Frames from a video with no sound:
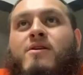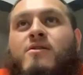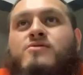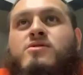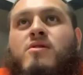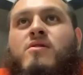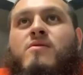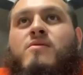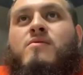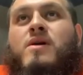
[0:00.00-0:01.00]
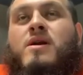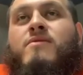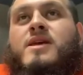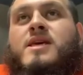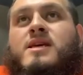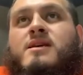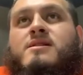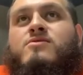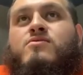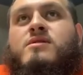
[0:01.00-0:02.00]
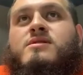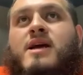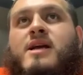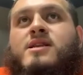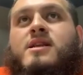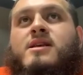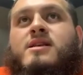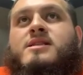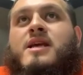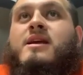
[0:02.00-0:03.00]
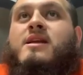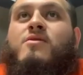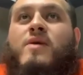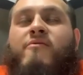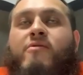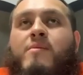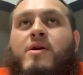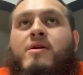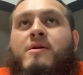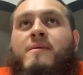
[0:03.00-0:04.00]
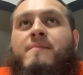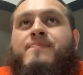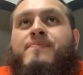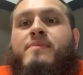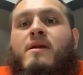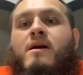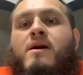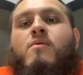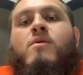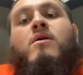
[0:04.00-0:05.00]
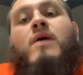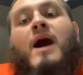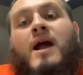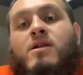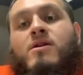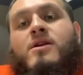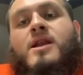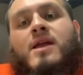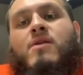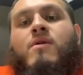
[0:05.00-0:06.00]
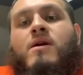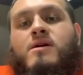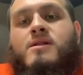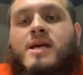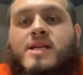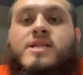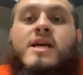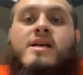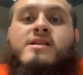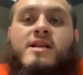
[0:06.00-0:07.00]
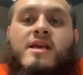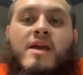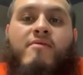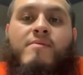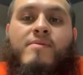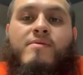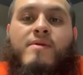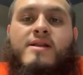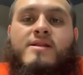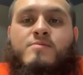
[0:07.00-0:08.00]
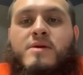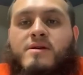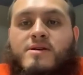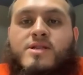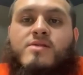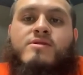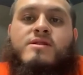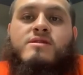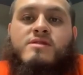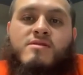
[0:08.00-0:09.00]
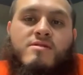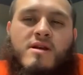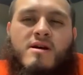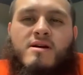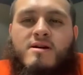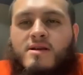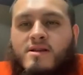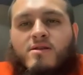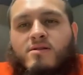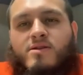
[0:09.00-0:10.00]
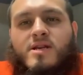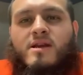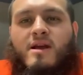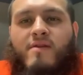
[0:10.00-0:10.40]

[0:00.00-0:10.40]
so one of the kids was actually taken away from her. Well, I learned later on that she actually gave up the rights because she was still young, and you know, she didn't have